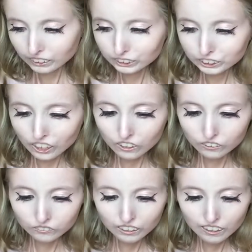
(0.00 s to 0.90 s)

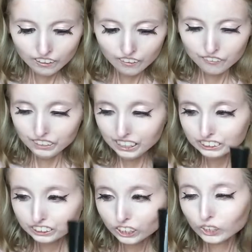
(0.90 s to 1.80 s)
So this
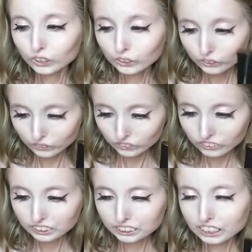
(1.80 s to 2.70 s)

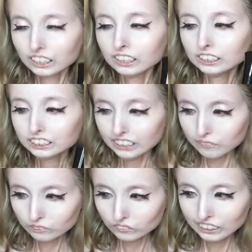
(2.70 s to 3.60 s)
curls,
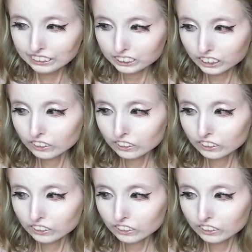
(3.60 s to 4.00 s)
separates,